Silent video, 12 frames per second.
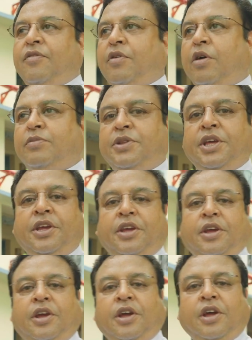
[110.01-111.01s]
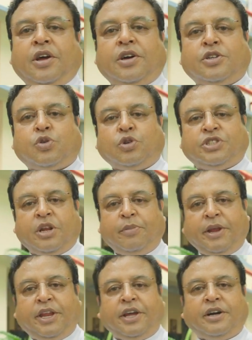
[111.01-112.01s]
from the social
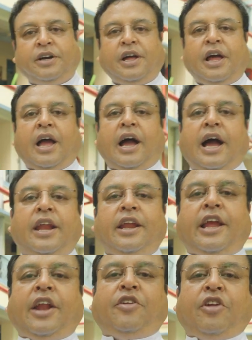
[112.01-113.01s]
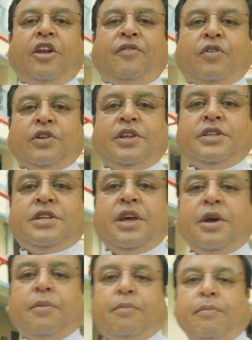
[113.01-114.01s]
media, and get ready for this
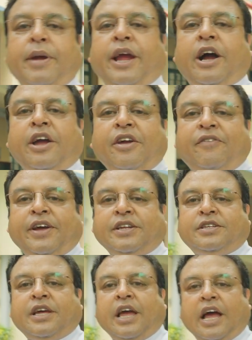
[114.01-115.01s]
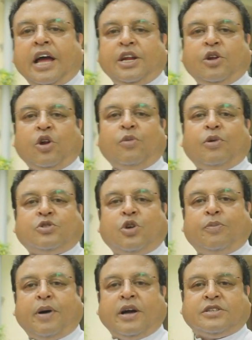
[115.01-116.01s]
mega event at Don
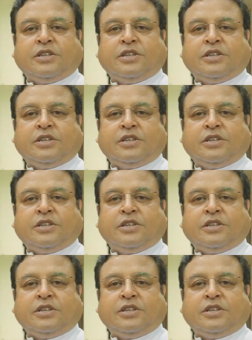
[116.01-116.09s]
Bosco Park